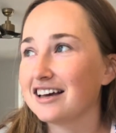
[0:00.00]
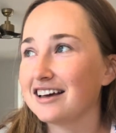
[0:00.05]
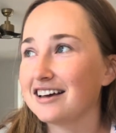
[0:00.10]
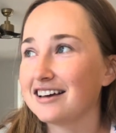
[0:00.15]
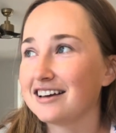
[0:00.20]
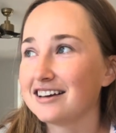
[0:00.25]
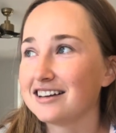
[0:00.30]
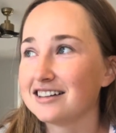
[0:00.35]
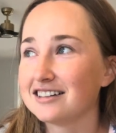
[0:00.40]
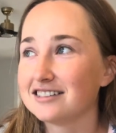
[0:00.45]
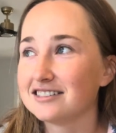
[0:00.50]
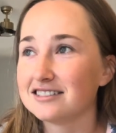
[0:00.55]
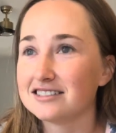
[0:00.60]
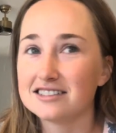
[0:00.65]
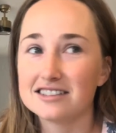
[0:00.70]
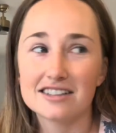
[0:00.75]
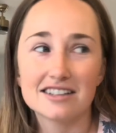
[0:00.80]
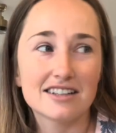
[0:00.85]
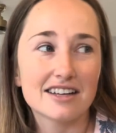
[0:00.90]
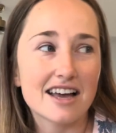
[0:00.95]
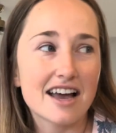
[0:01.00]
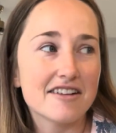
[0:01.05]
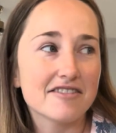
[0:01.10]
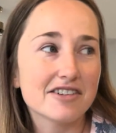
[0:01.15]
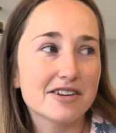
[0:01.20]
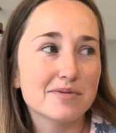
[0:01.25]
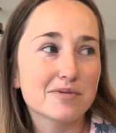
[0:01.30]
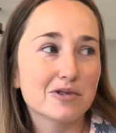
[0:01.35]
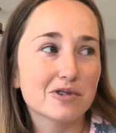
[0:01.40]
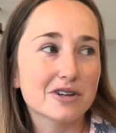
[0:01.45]
and
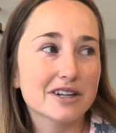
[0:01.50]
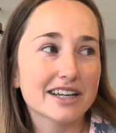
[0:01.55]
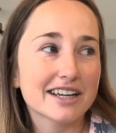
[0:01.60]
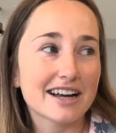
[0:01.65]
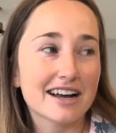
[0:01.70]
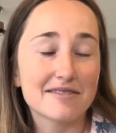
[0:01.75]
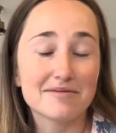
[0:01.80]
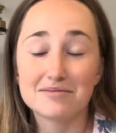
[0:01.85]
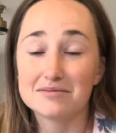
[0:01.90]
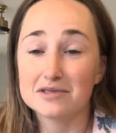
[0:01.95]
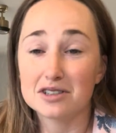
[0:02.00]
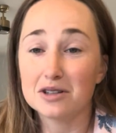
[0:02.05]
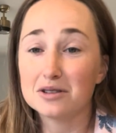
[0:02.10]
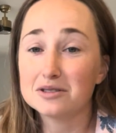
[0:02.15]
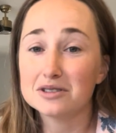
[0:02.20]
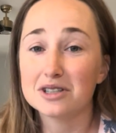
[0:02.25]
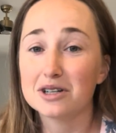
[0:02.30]
every morning I don't